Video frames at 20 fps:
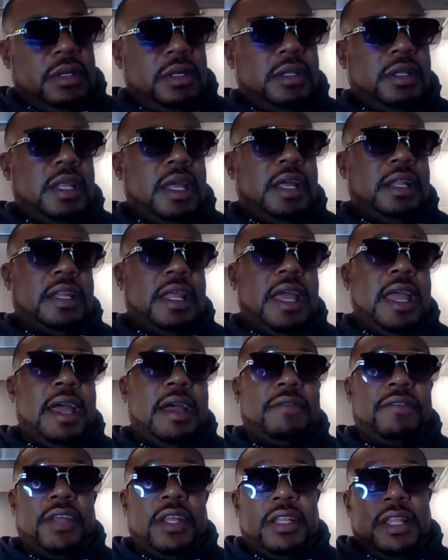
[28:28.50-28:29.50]
that they
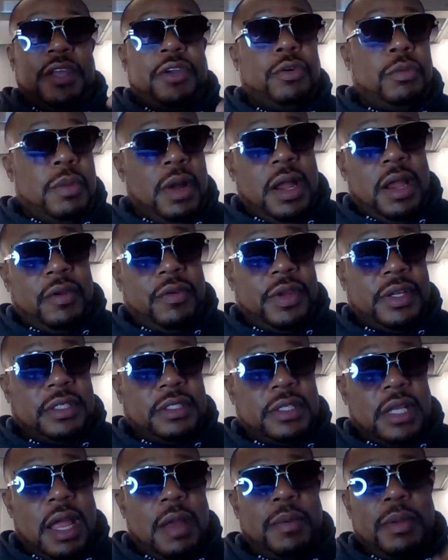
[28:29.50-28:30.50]
have the legal
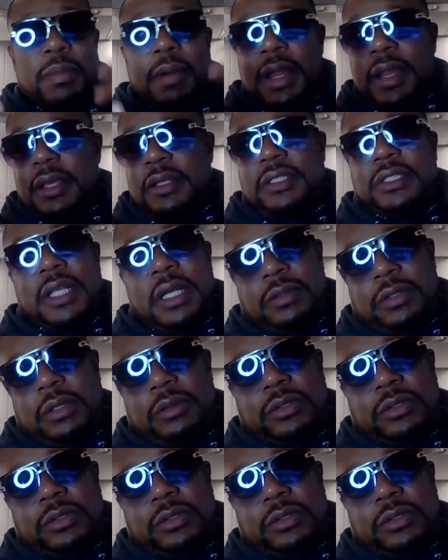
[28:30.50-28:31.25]
migrants, everybody understands what I'm